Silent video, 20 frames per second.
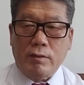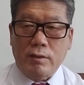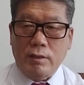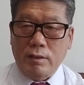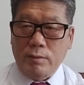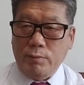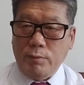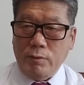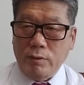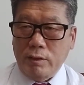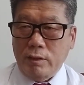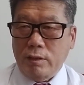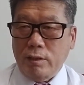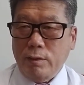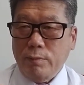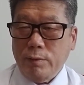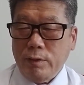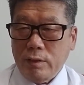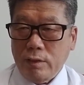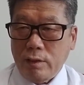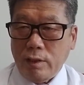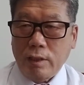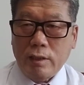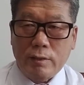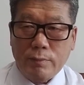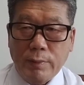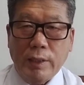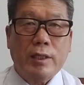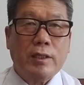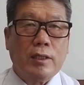This project team is there is
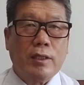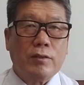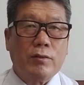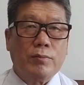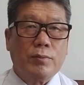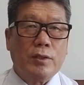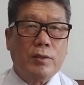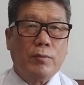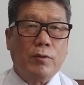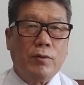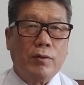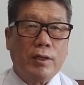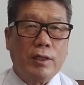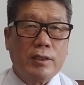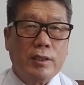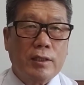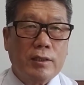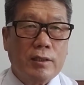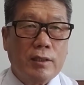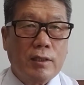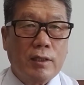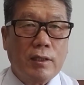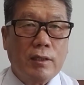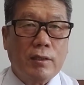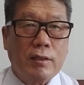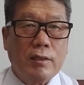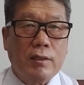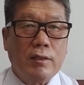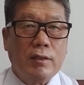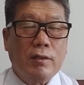many kind of team
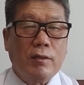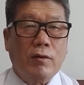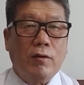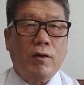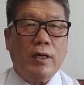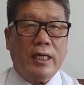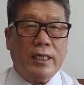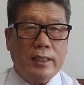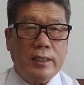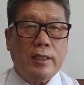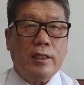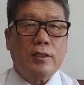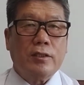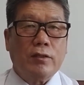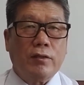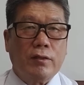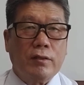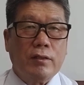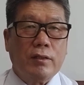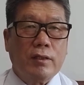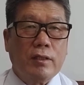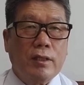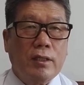organization.